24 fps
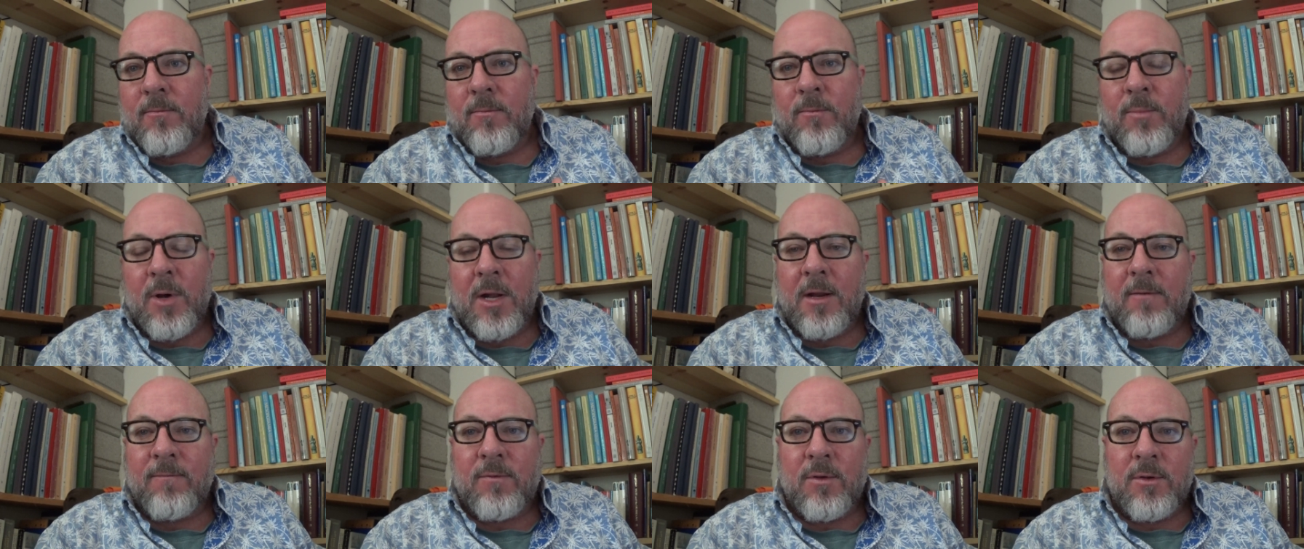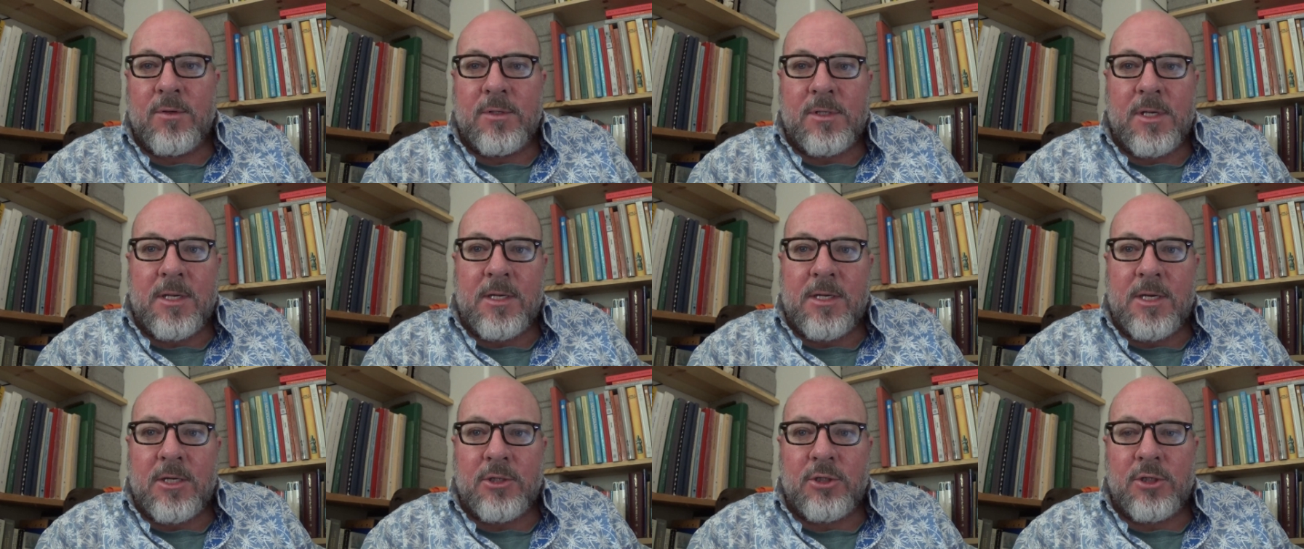But if those
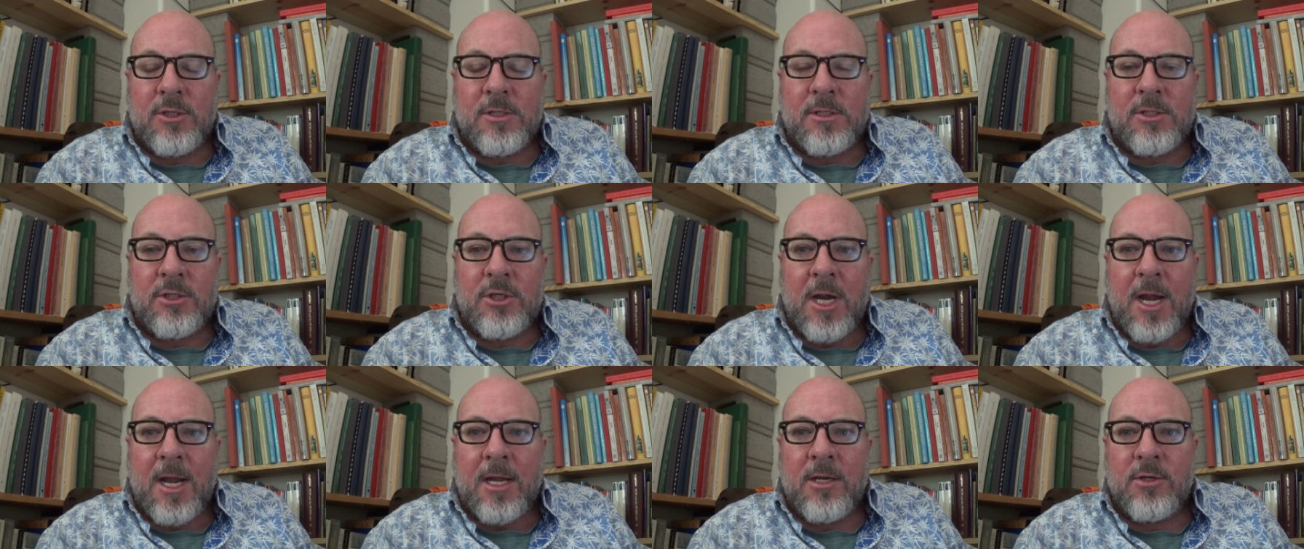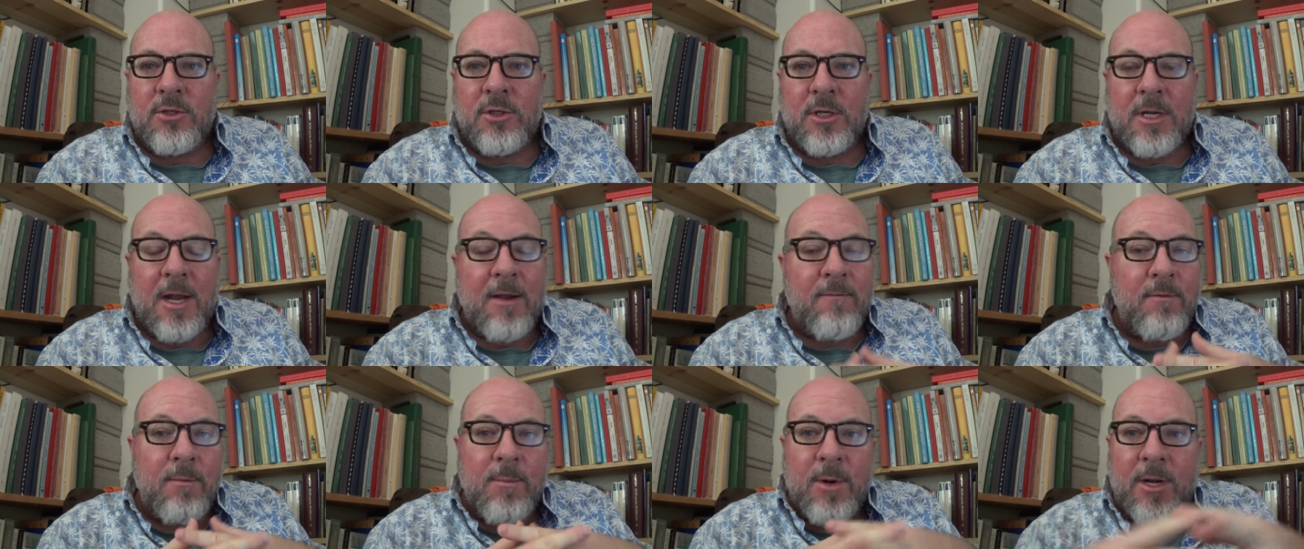conditions change
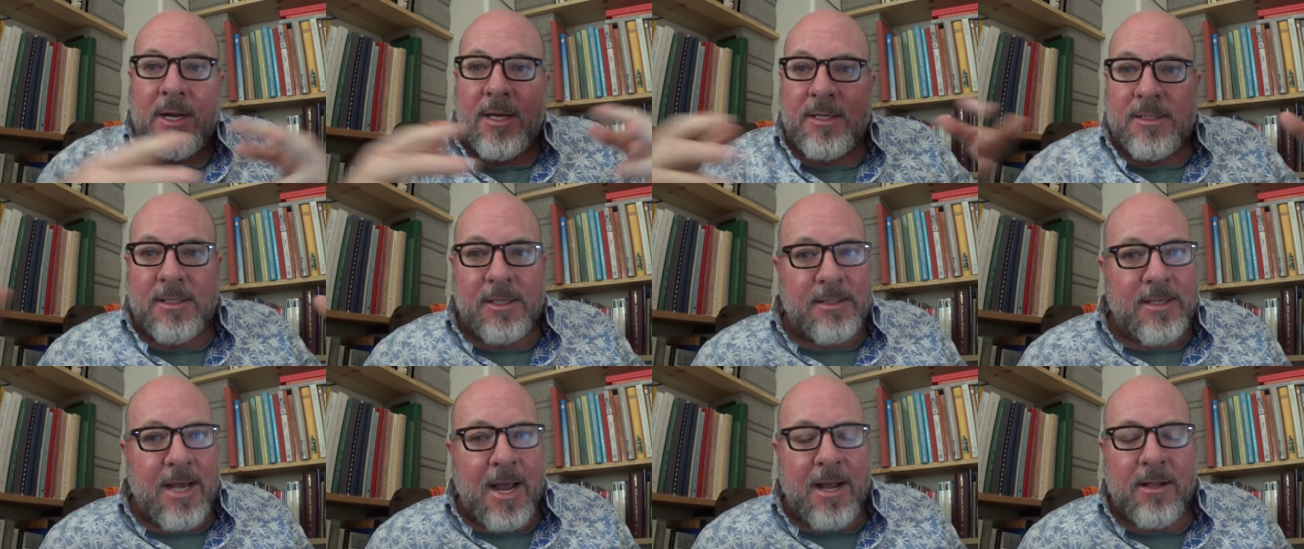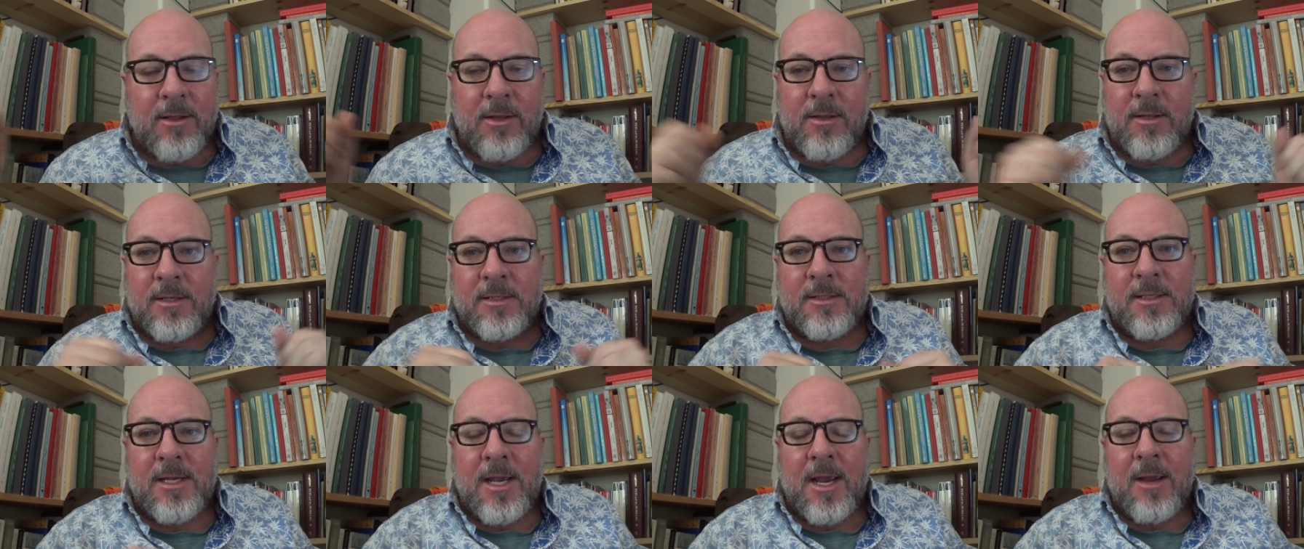and everybody is exactly
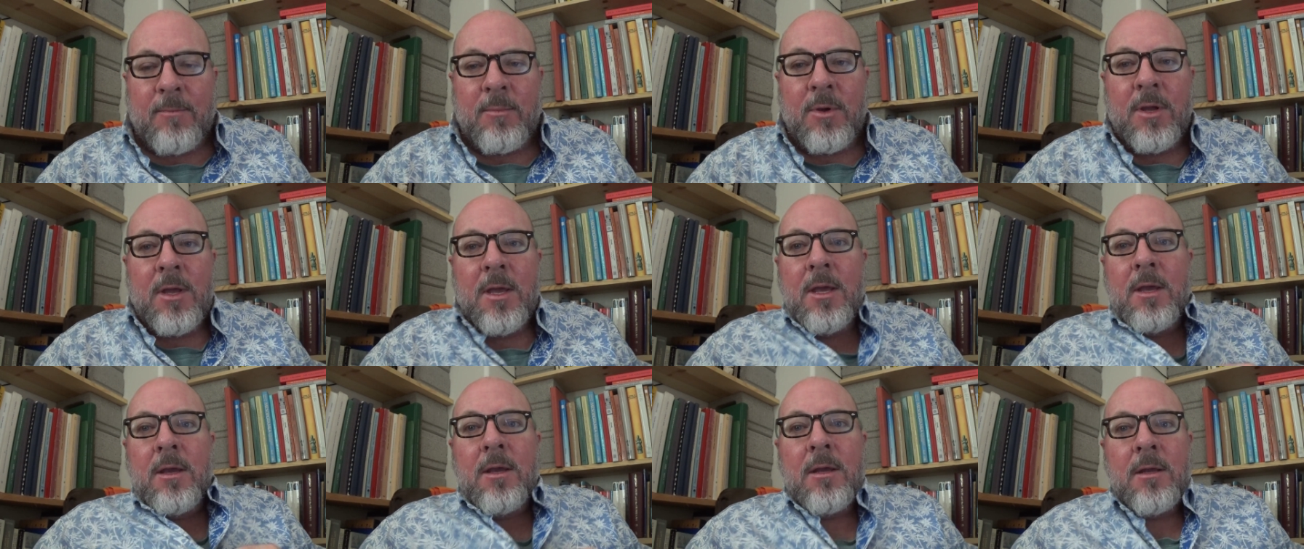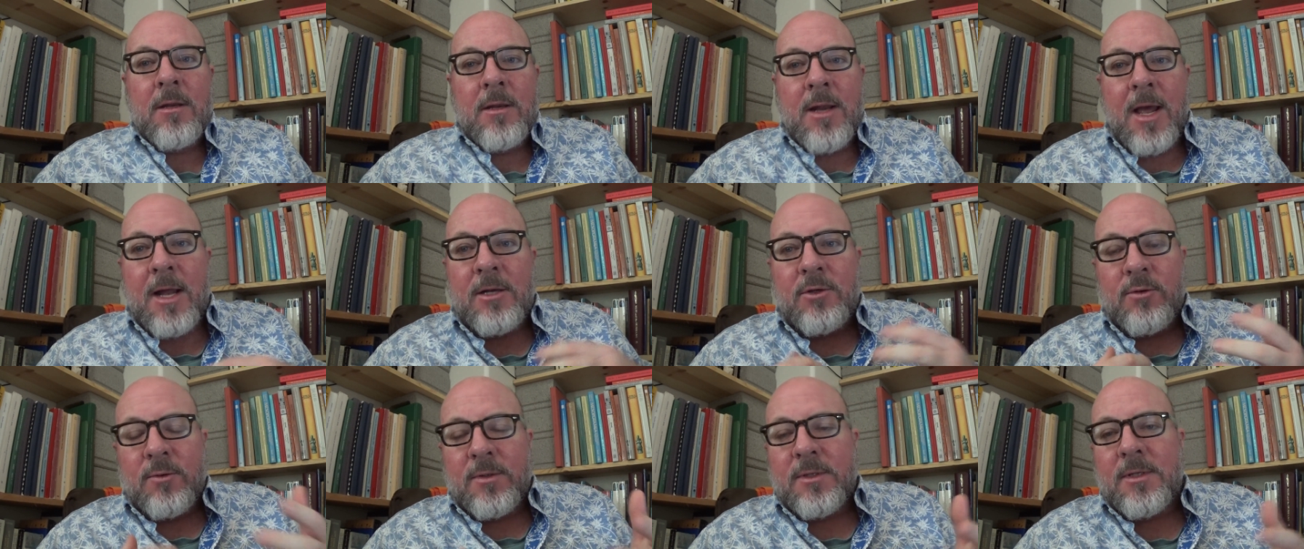the same,
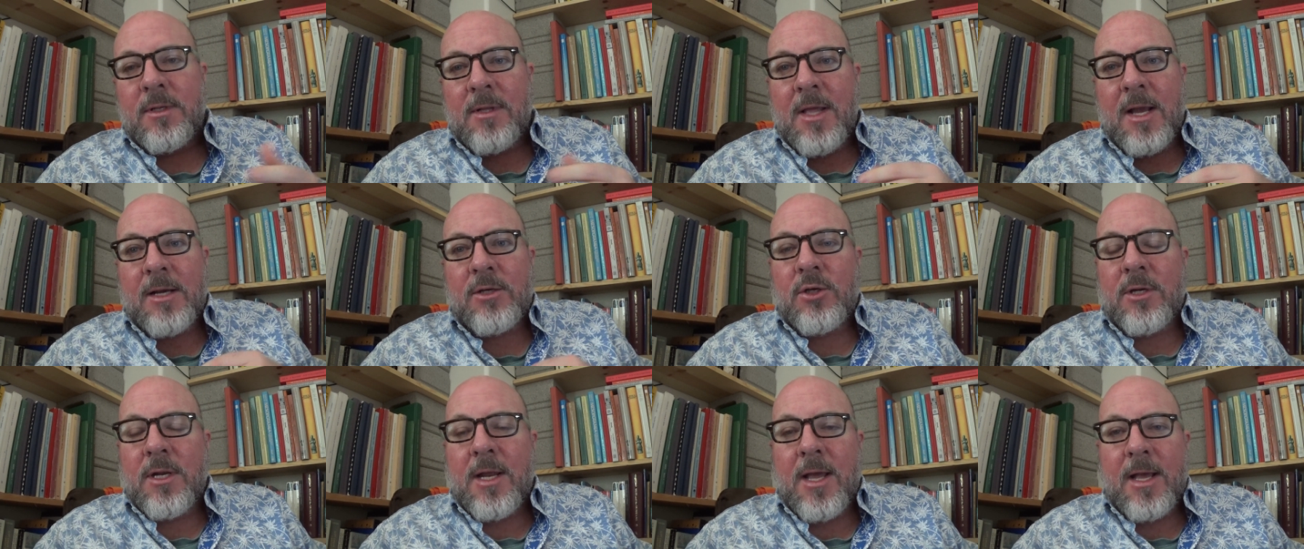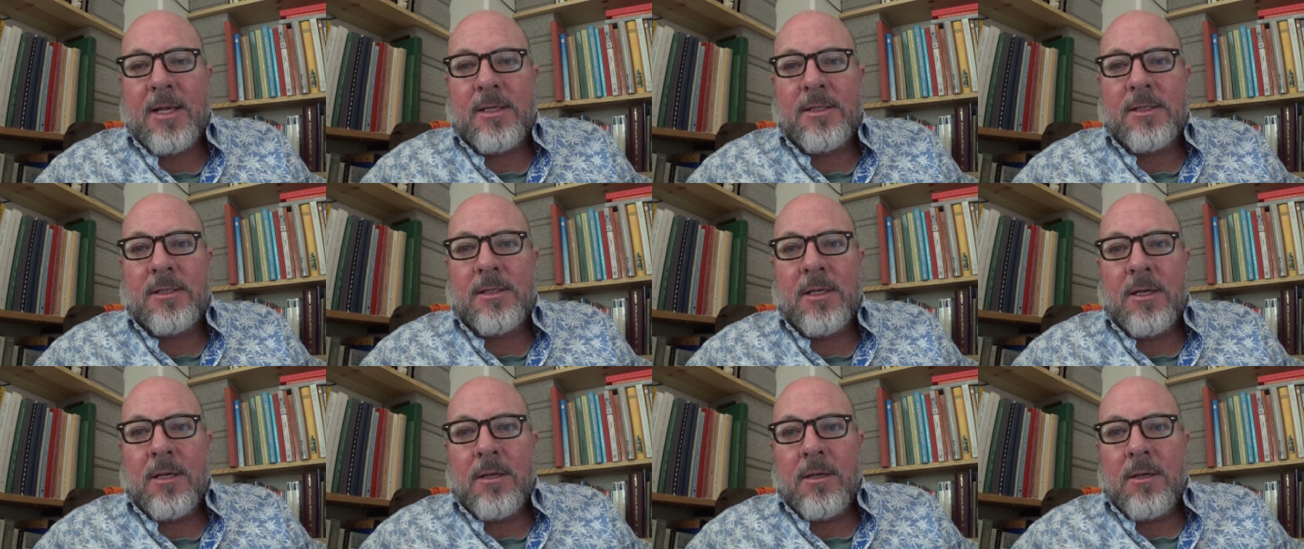natural selection
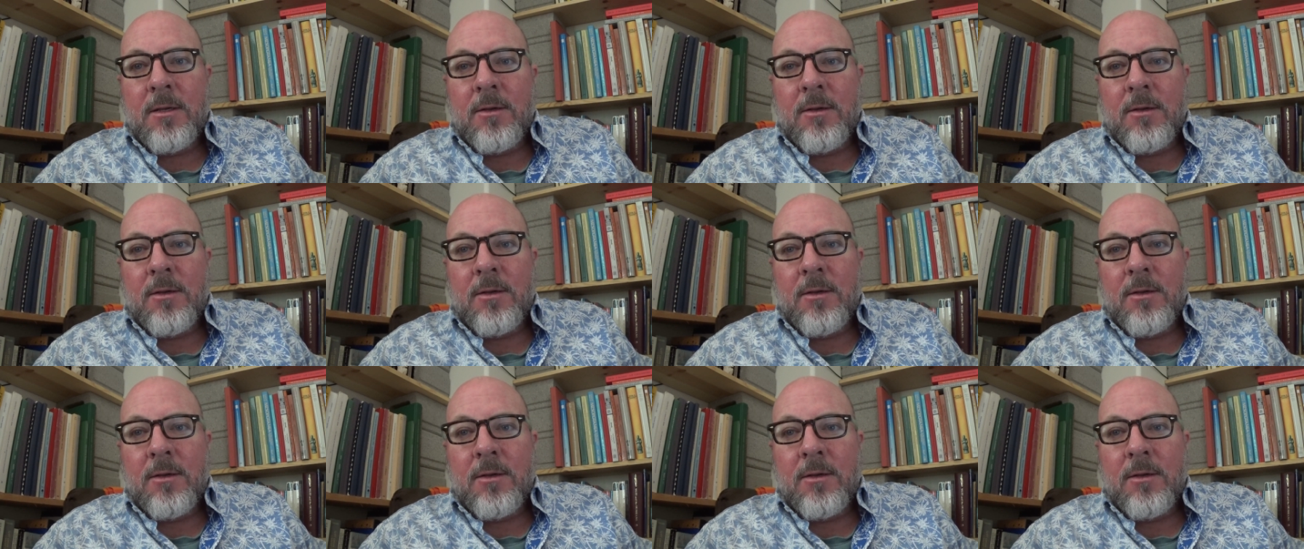has